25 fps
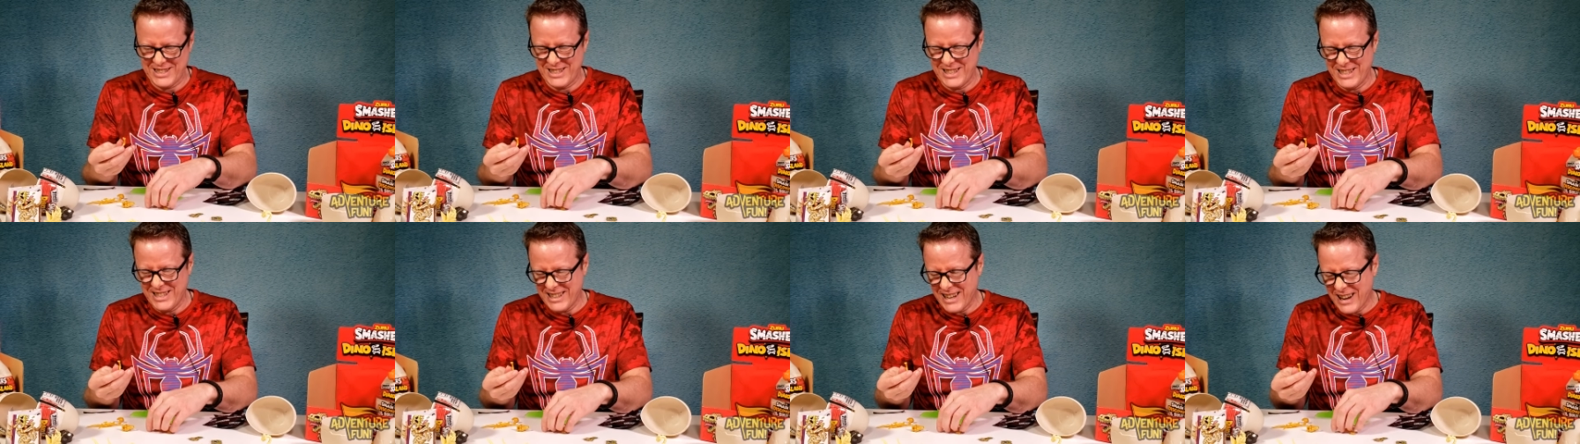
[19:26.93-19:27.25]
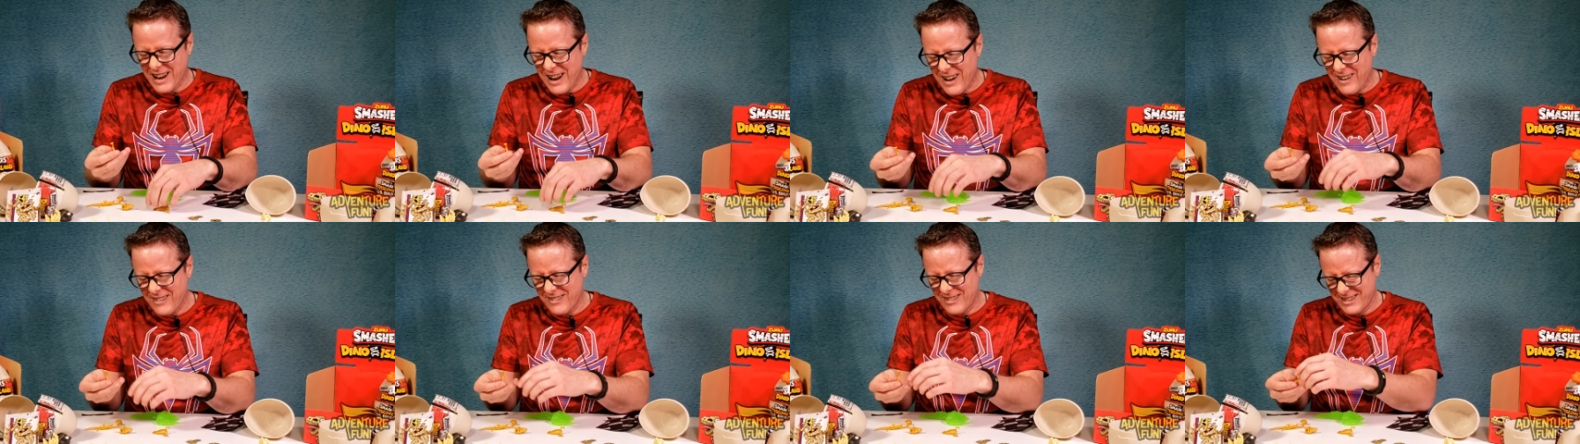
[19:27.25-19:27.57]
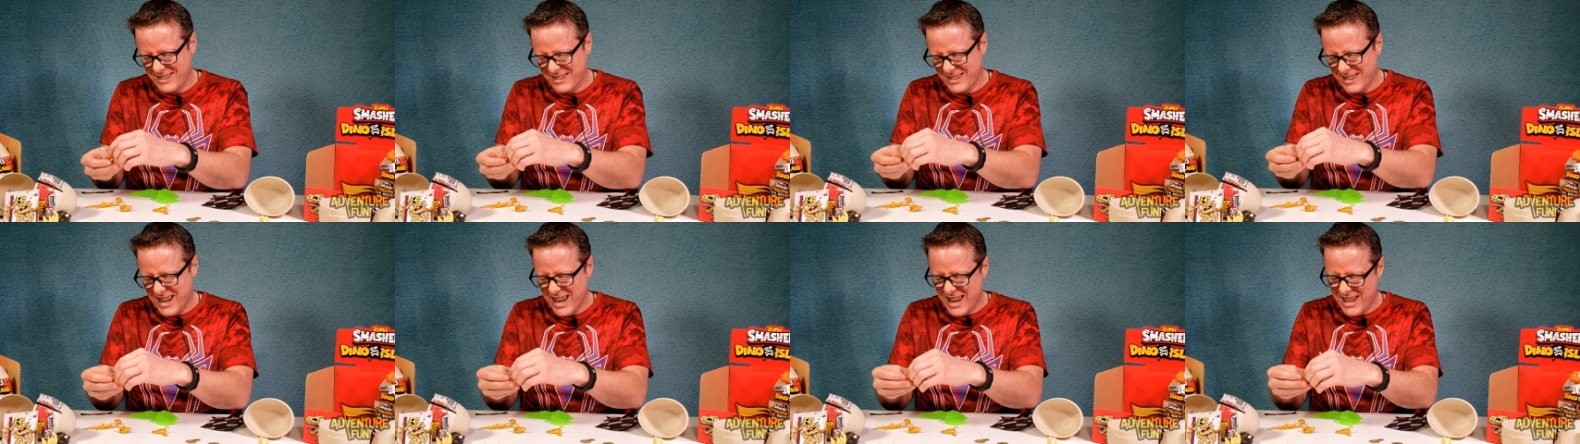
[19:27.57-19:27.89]
like, oh, I
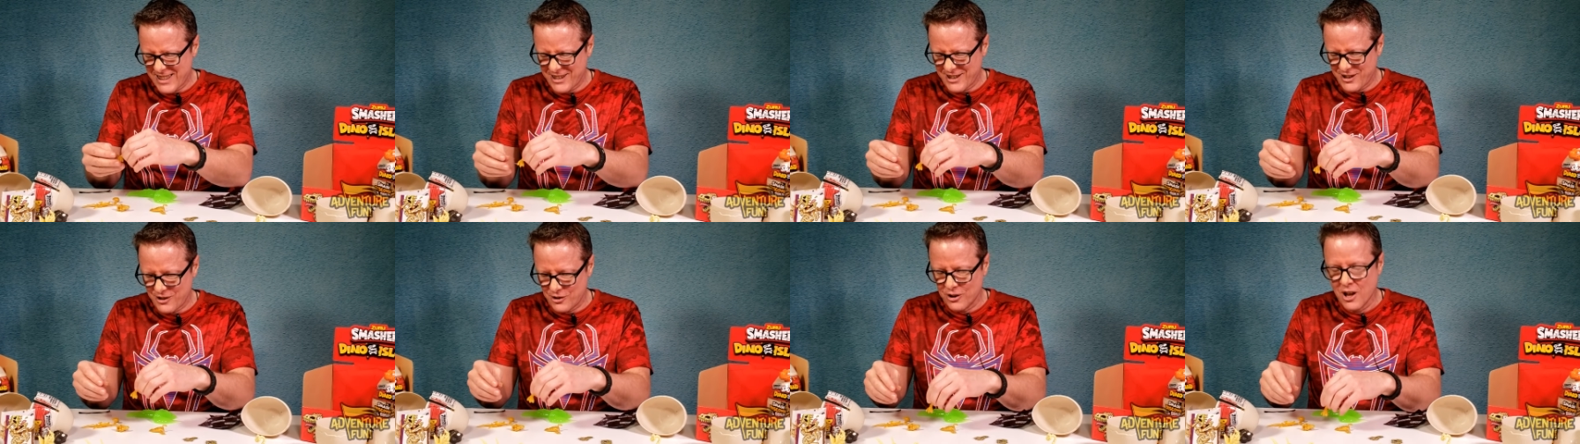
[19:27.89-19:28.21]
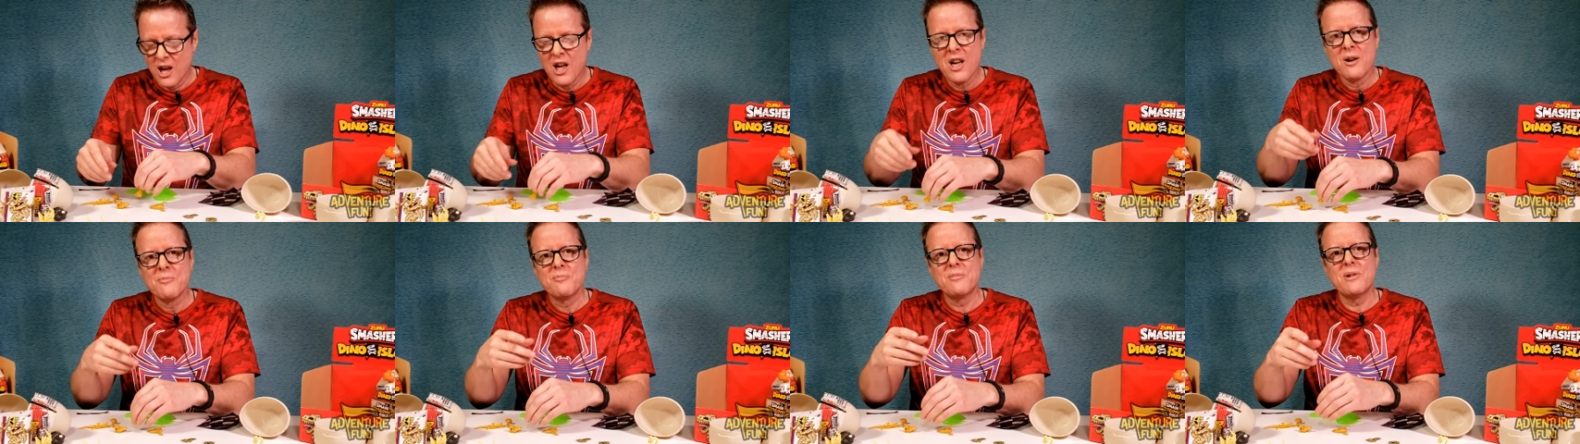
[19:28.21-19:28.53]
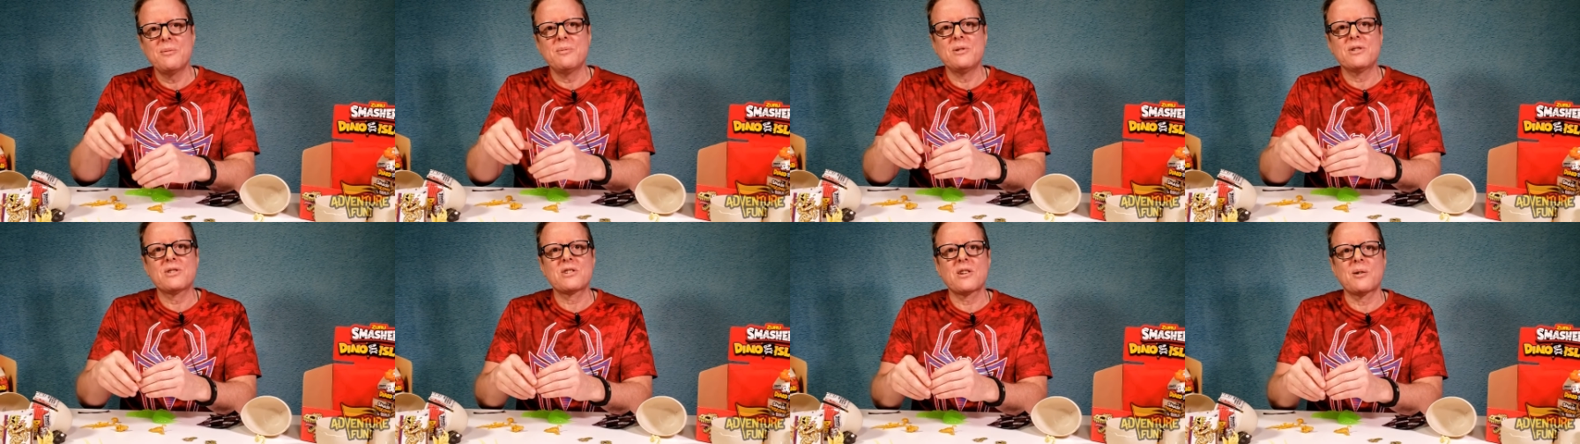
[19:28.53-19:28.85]
could have had the gold.
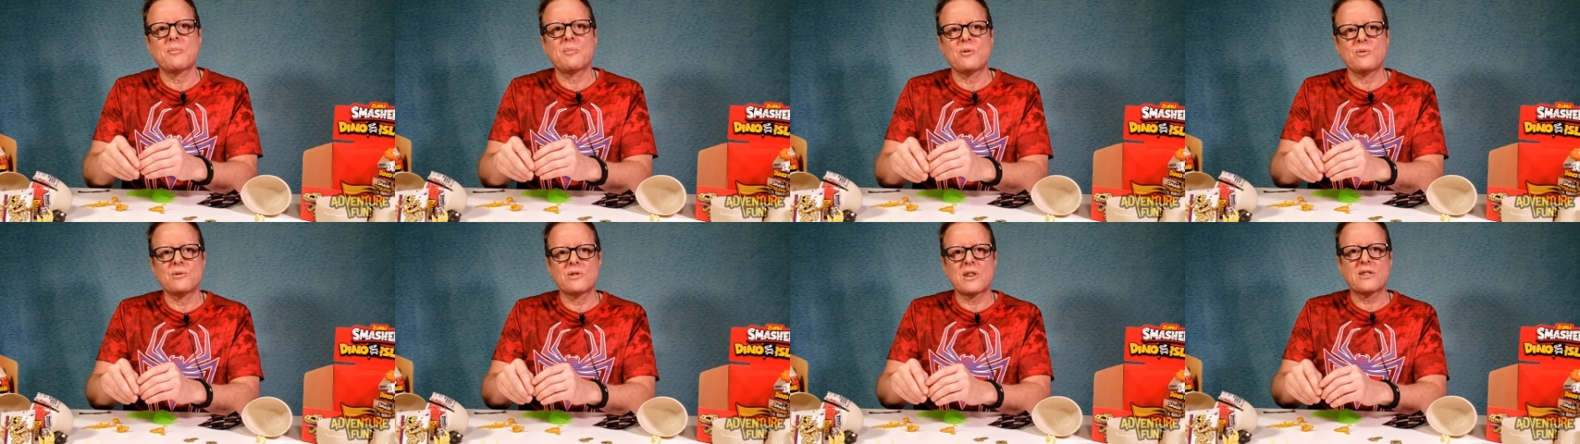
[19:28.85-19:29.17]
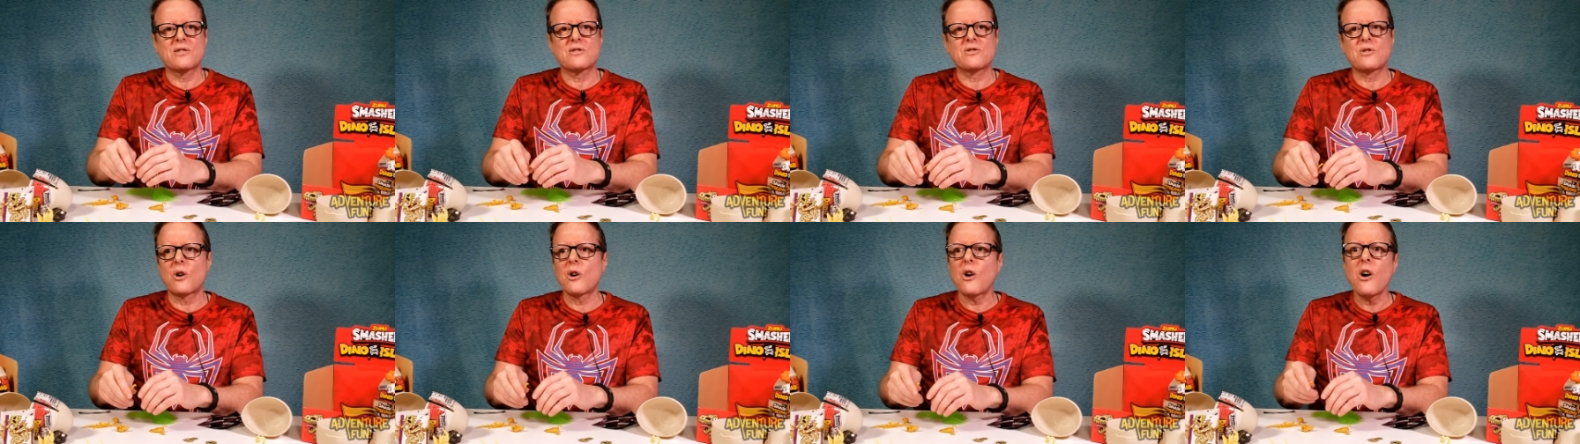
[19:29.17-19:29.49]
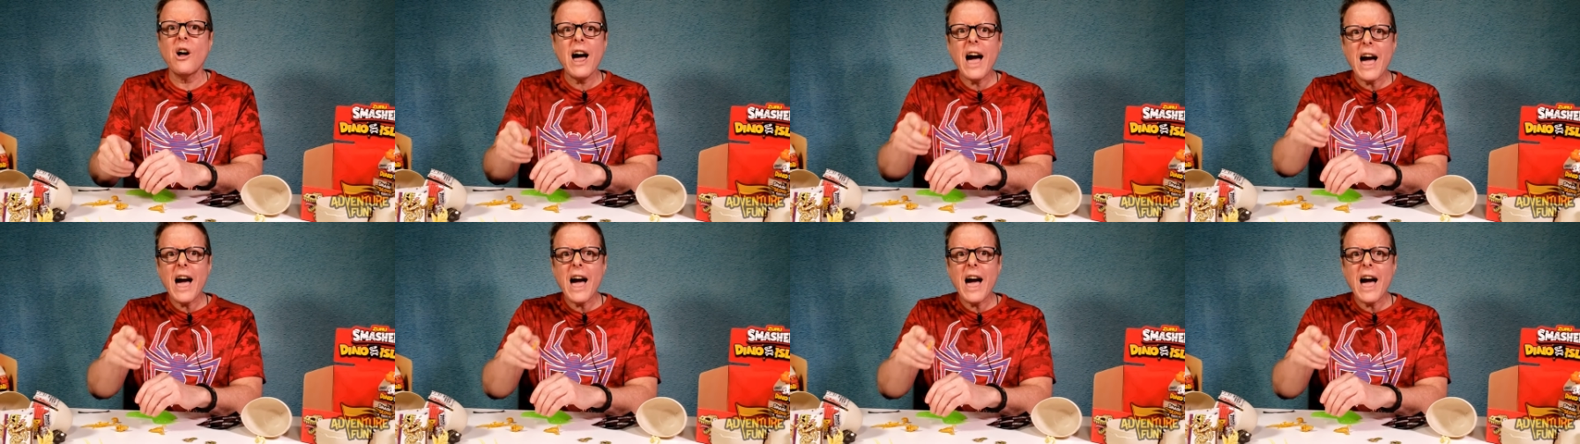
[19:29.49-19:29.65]
Maybe somebody was at the store going,